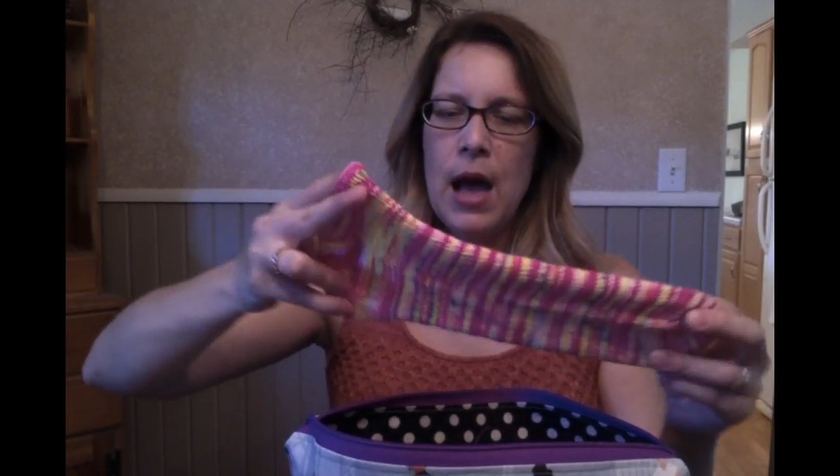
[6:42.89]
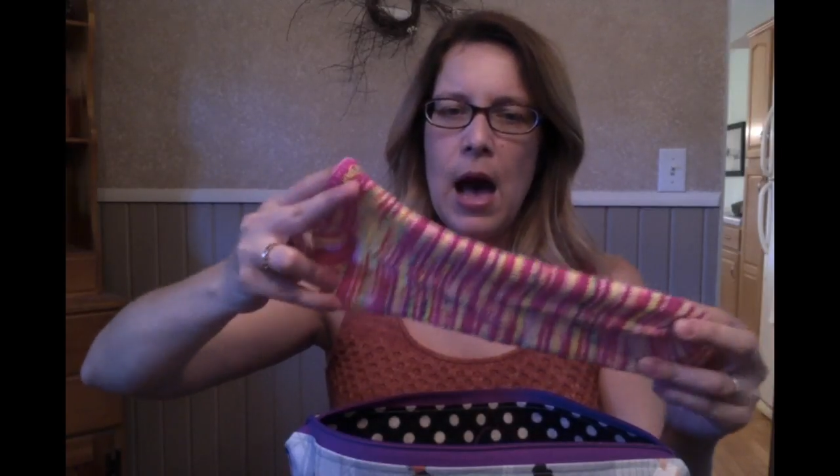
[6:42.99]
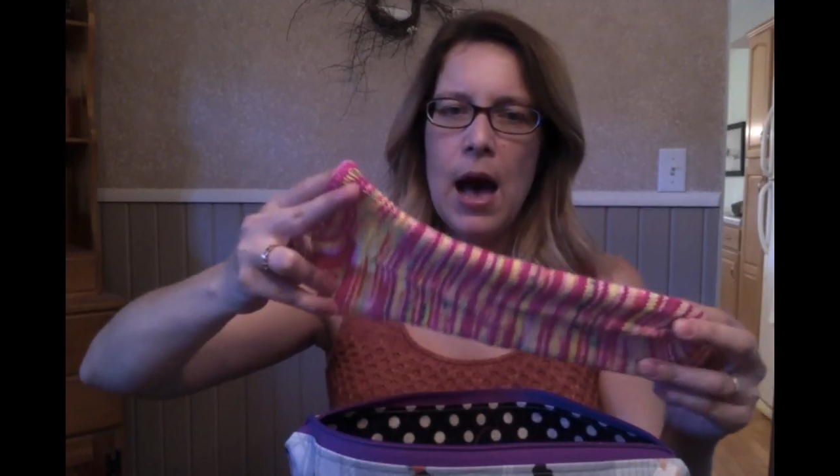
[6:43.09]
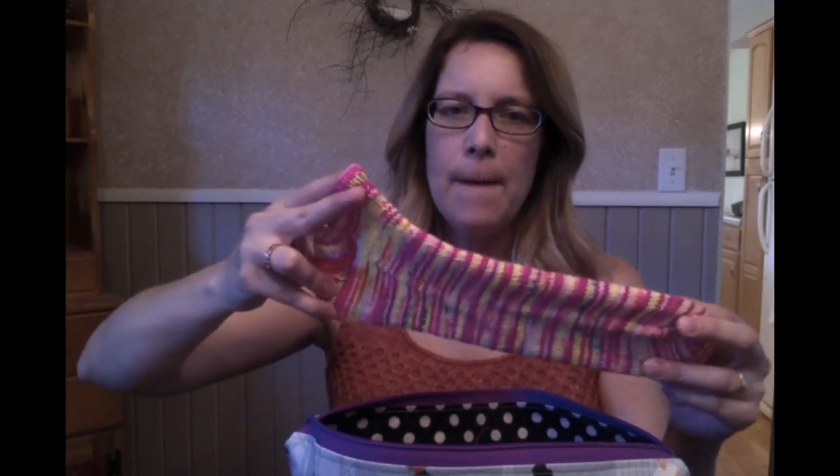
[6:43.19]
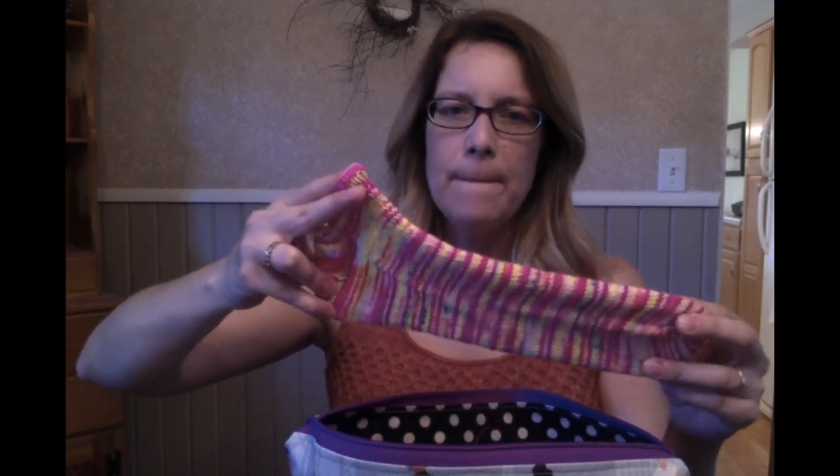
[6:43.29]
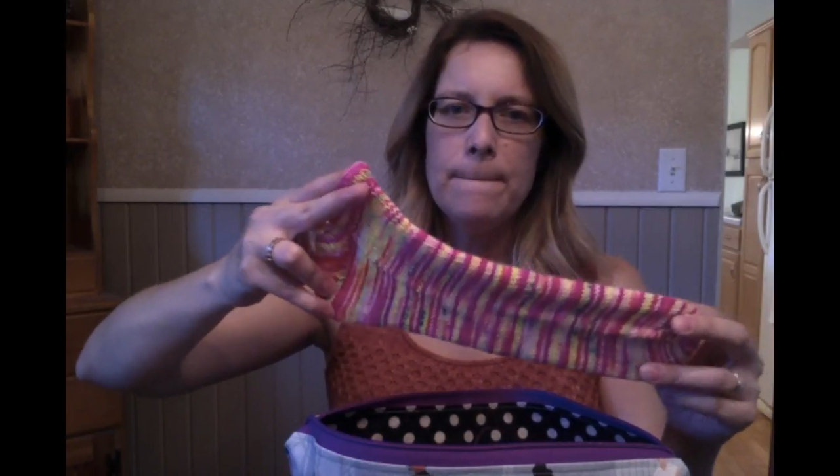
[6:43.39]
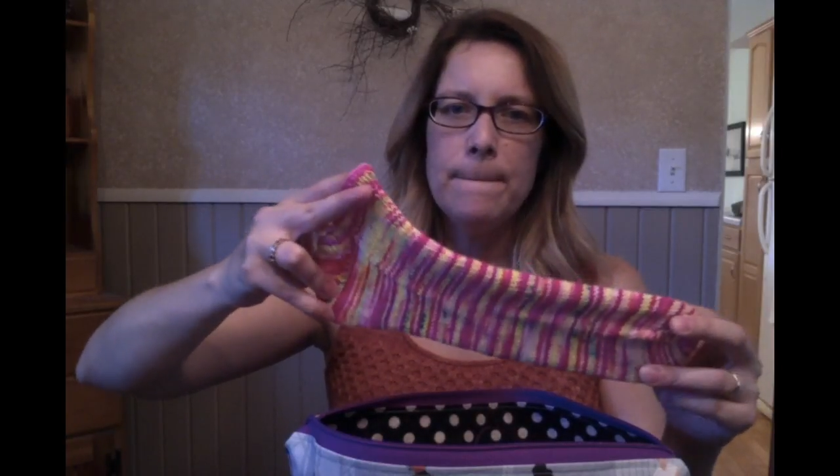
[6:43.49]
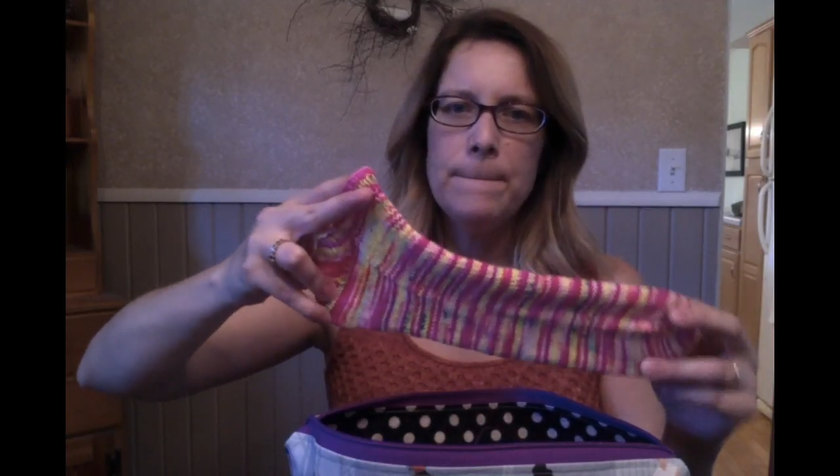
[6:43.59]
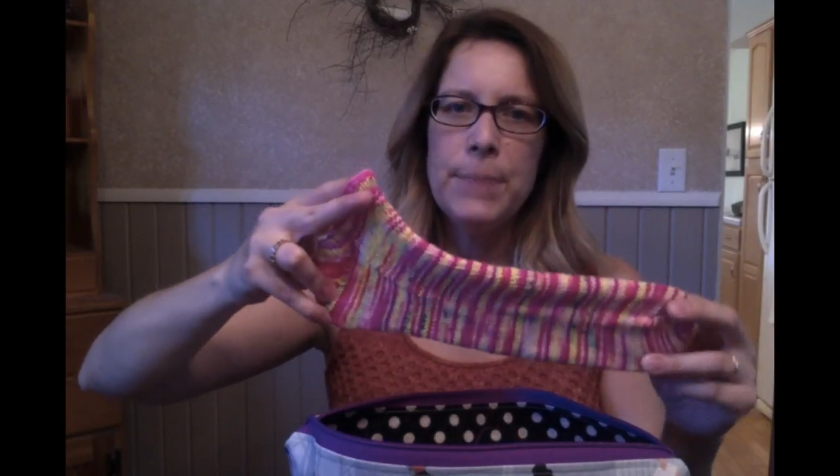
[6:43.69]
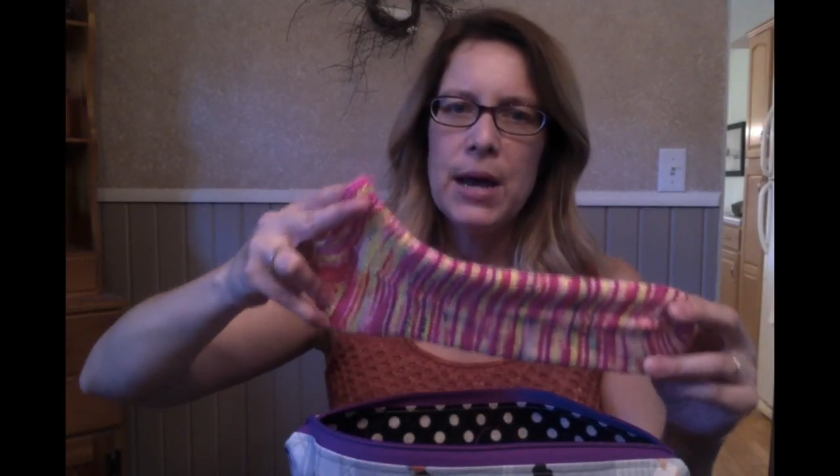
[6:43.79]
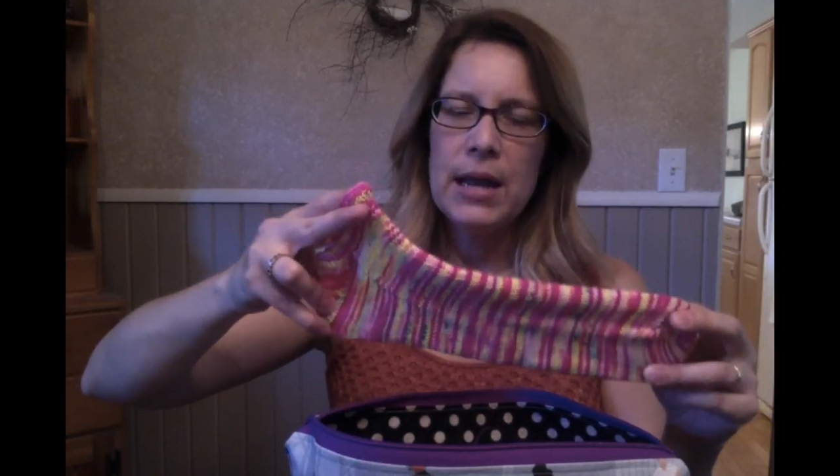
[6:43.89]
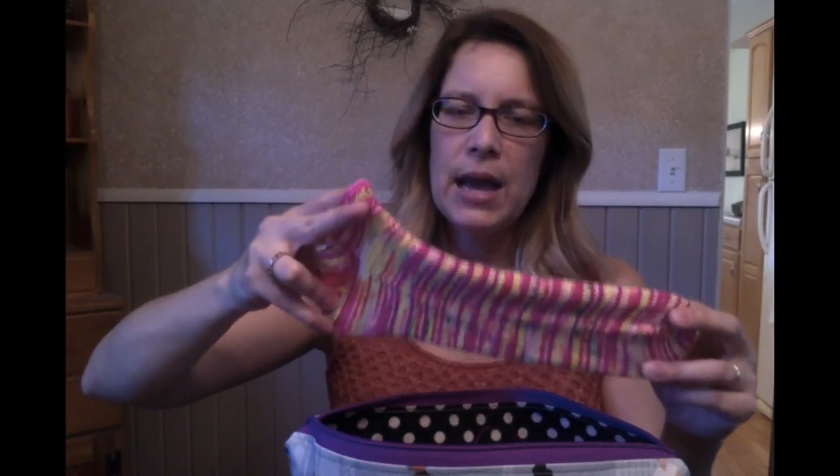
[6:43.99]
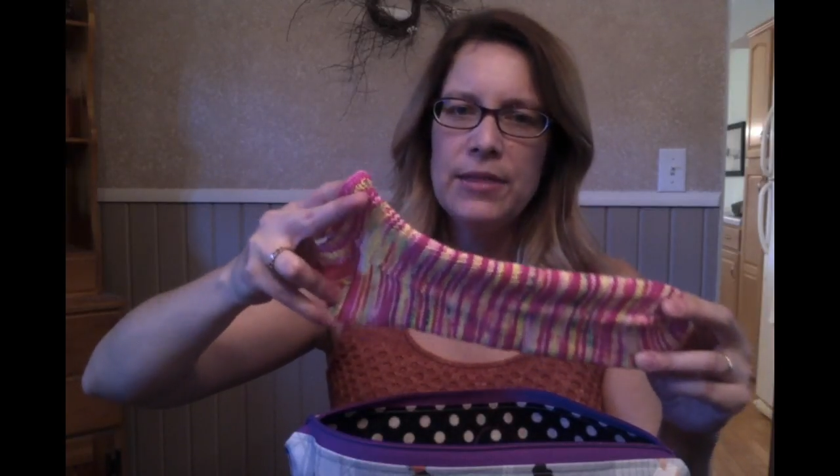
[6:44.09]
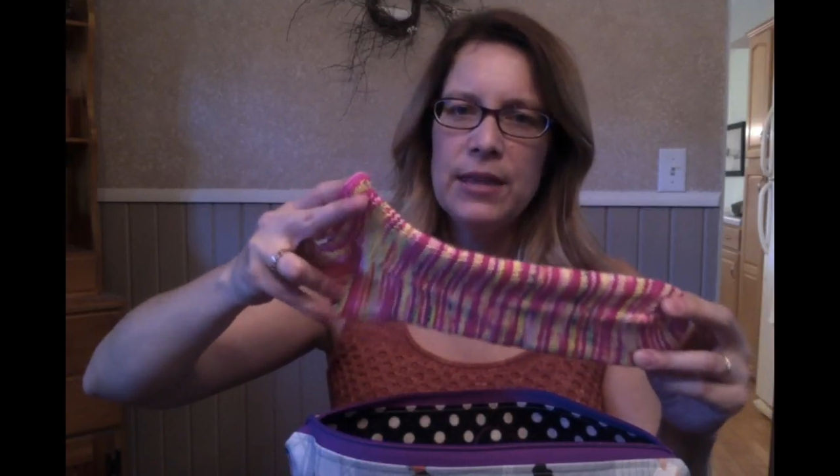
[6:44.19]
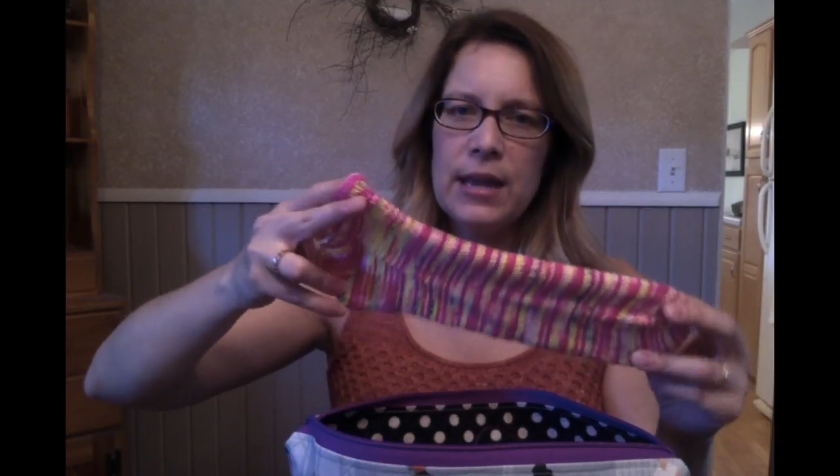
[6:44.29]
But I
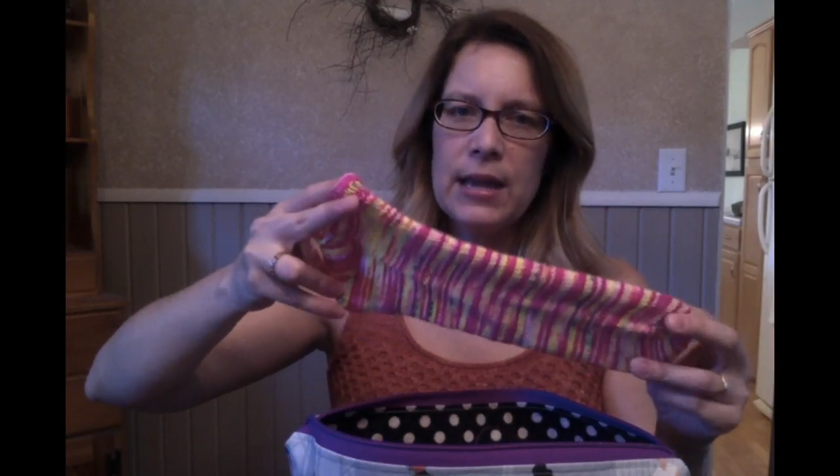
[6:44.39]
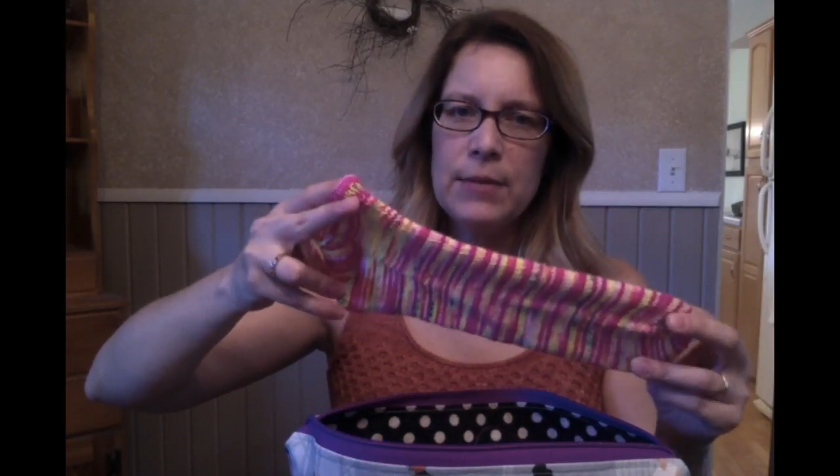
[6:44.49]
think I am